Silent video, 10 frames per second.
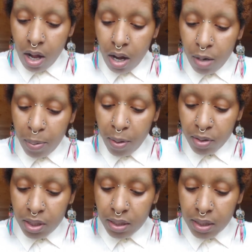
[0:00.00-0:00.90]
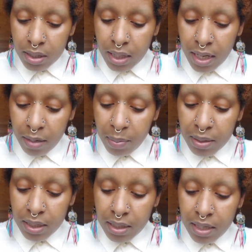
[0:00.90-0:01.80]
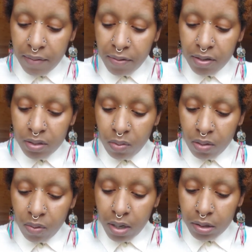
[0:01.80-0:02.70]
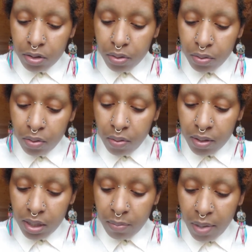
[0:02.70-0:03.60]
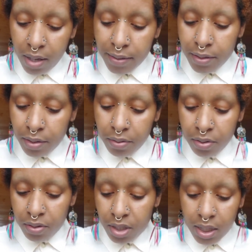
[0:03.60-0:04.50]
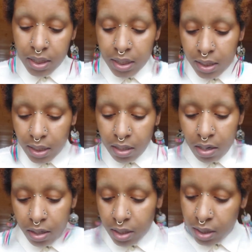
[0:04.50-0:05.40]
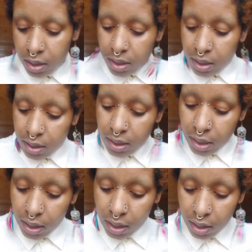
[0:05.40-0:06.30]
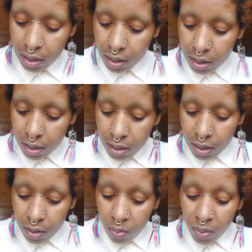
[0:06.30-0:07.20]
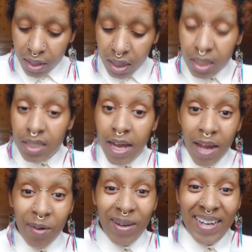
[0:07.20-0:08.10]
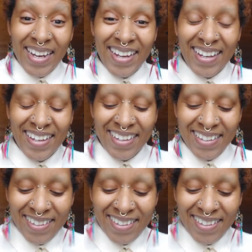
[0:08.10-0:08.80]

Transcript: our approach to this cannabis endeavor is one where our true north embodies social justice and authenticity with integrity.